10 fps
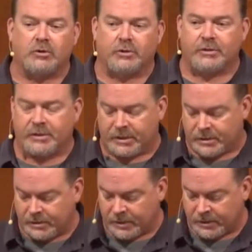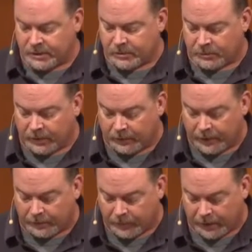jurisdictions, that these are
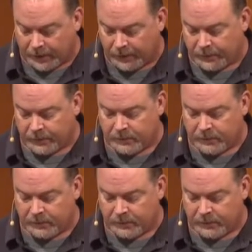legally okay.